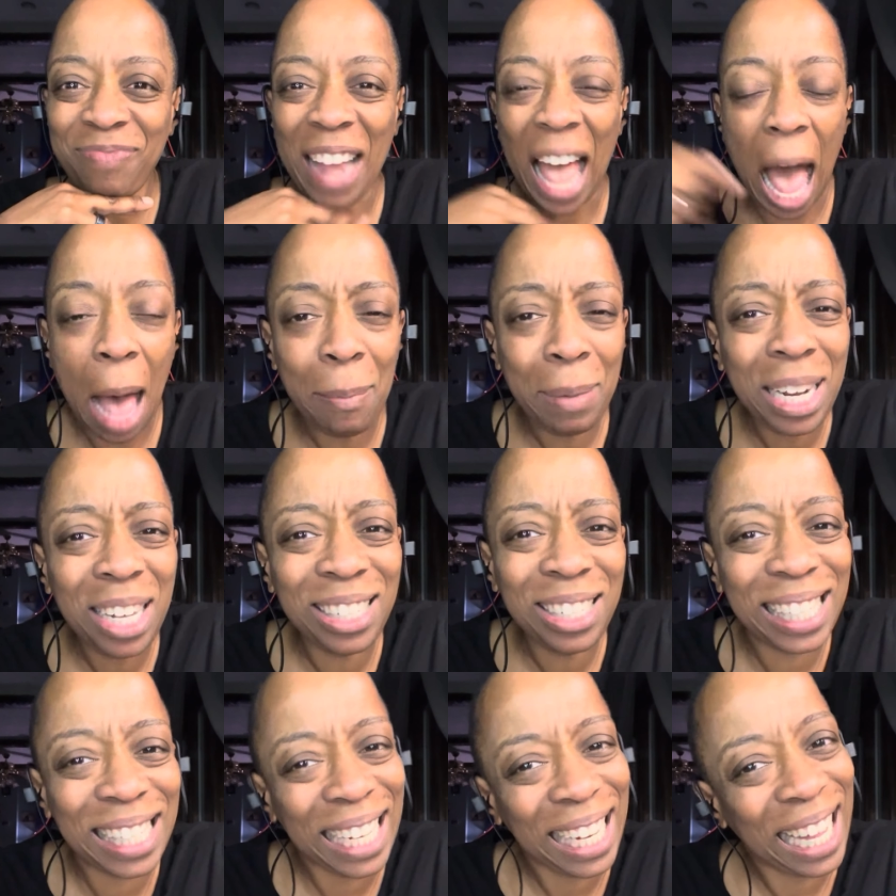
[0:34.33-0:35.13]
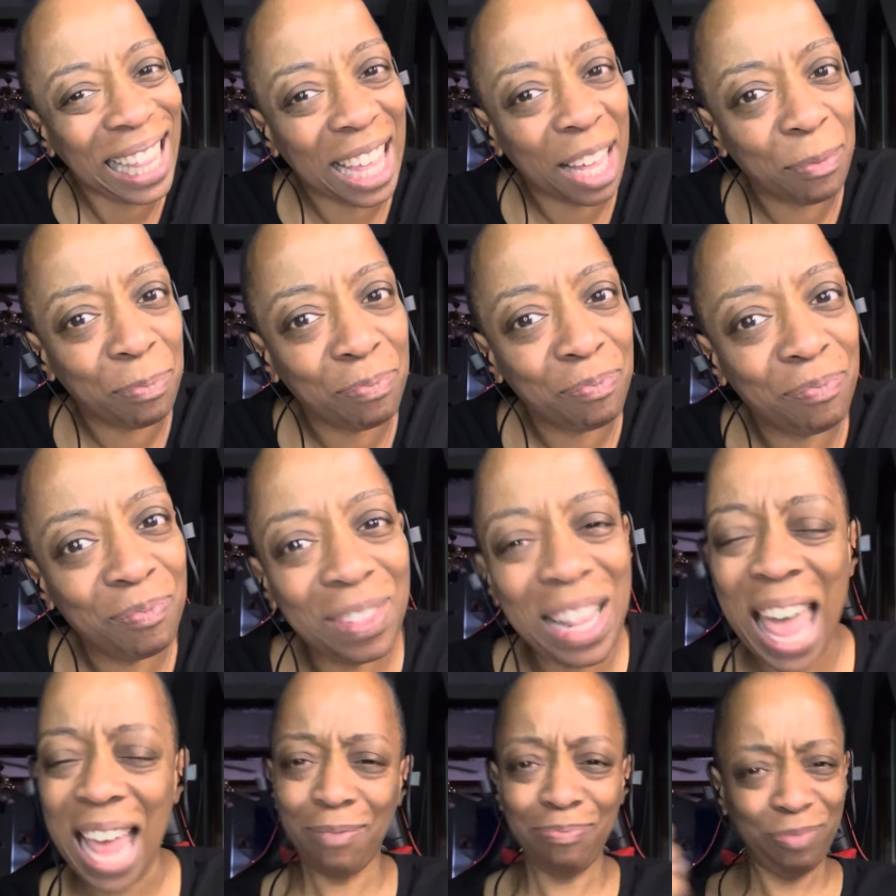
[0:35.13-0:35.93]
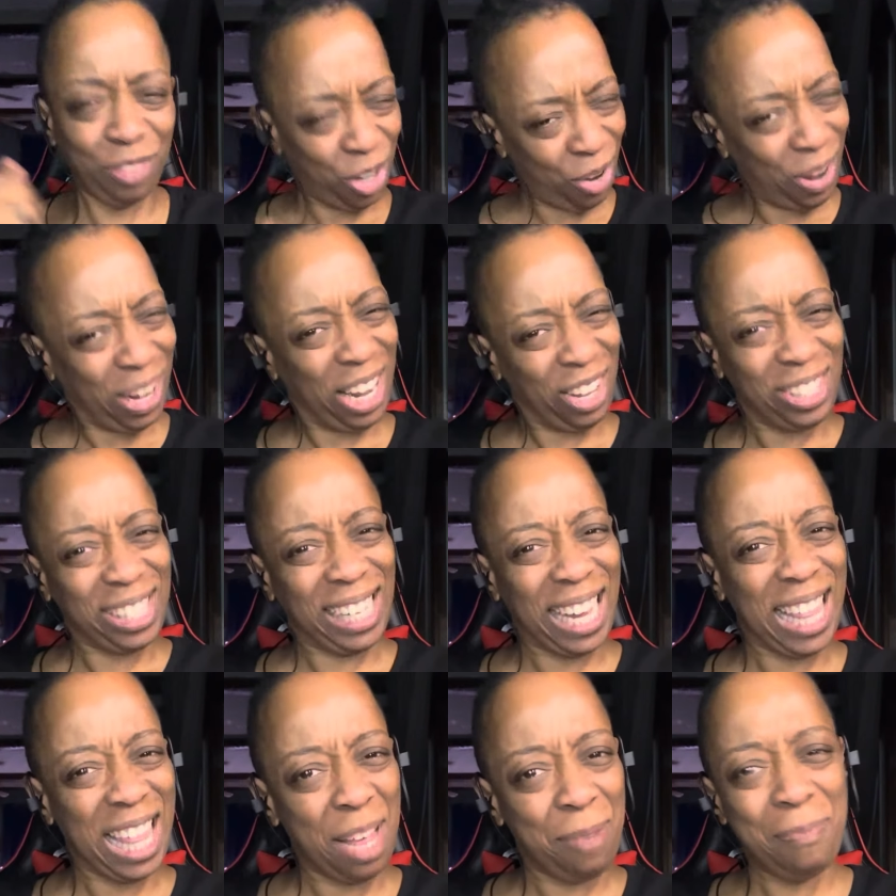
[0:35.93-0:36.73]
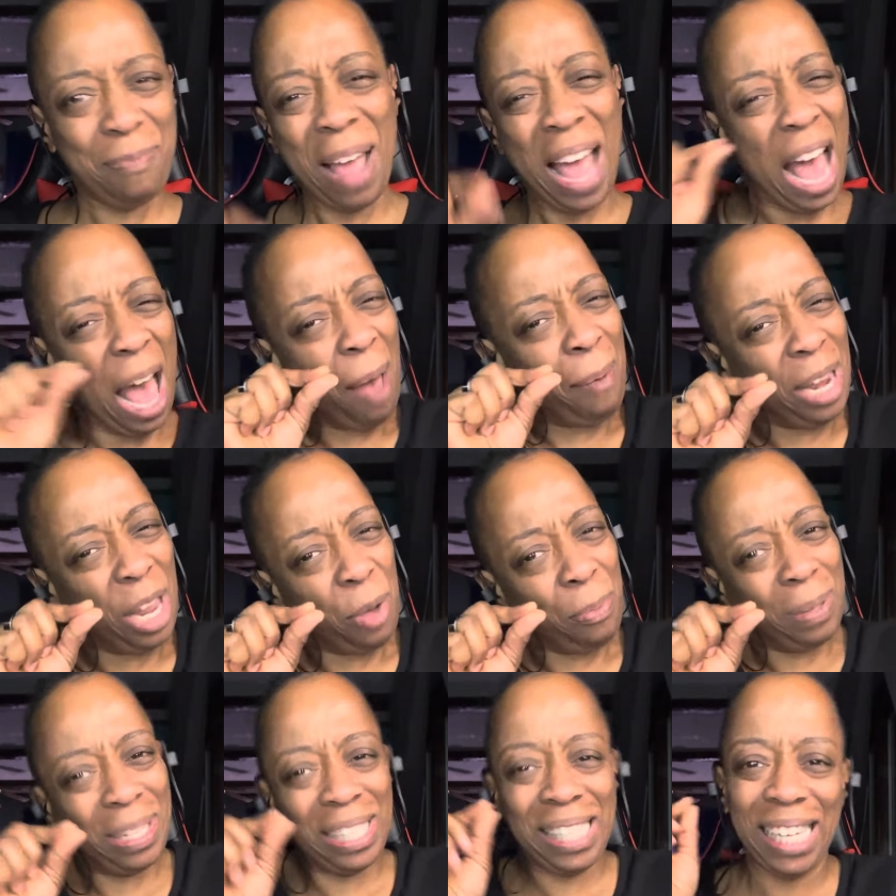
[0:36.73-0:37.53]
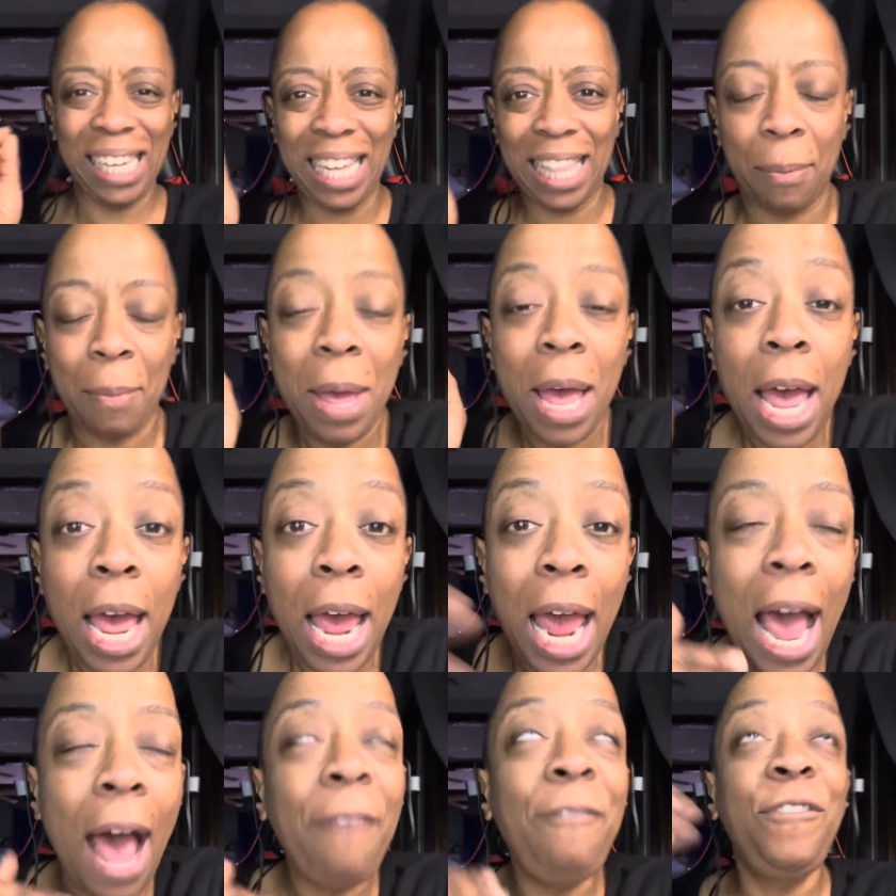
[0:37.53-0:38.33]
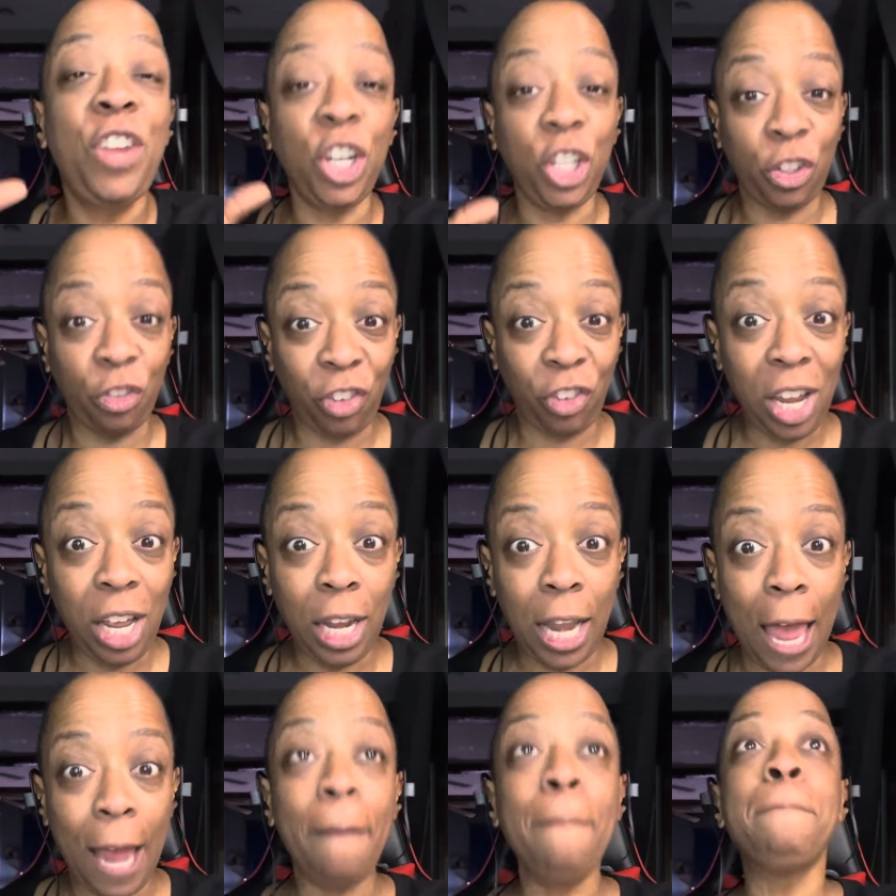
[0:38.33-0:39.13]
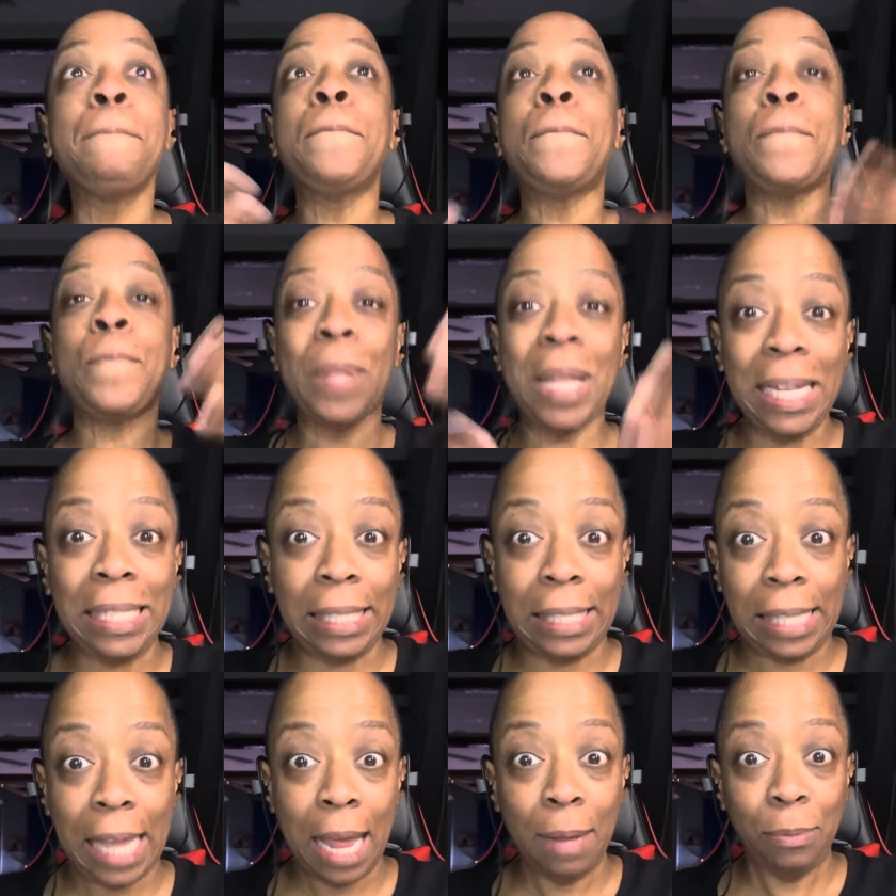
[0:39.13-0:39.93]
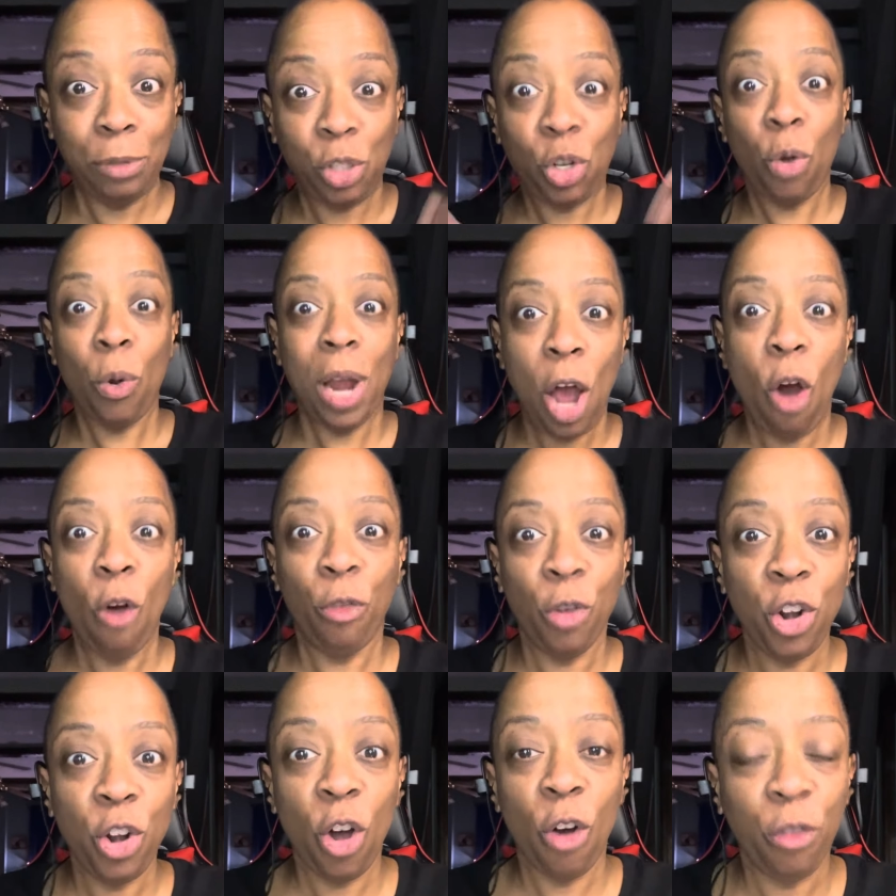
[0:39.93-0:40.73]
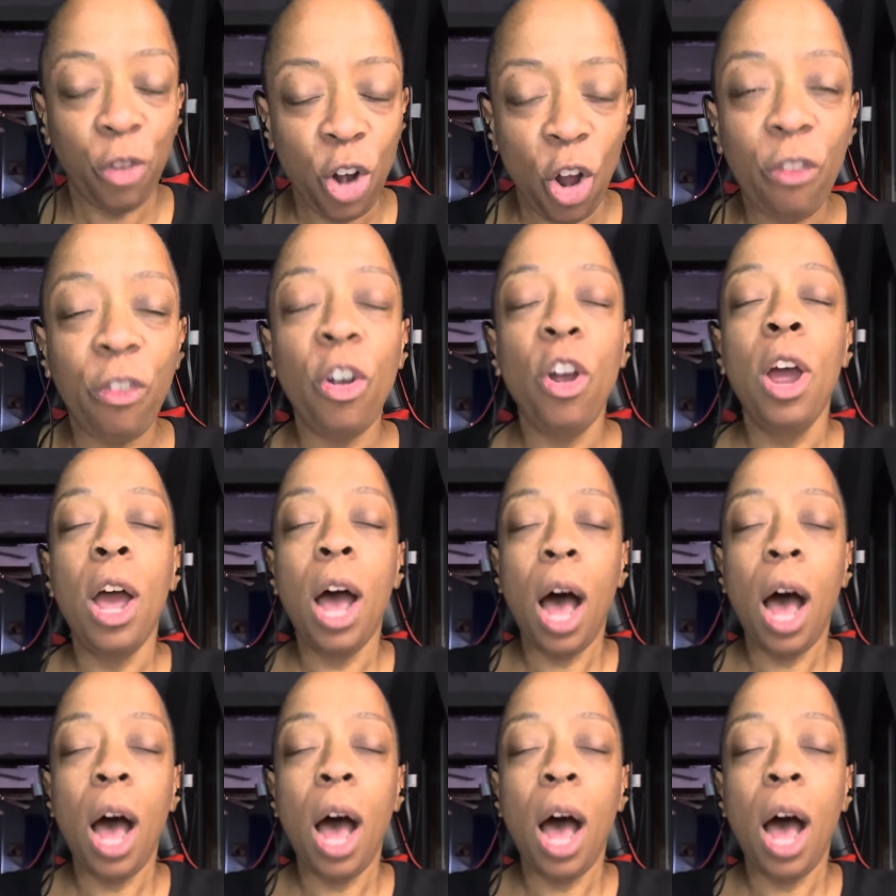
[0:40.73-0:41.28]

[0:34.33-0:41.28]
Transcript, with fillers: I'm a little sick of them. Like, you're a little sick of them? I'm a little bit sick of them. I just feel like it's the same story over and over and over.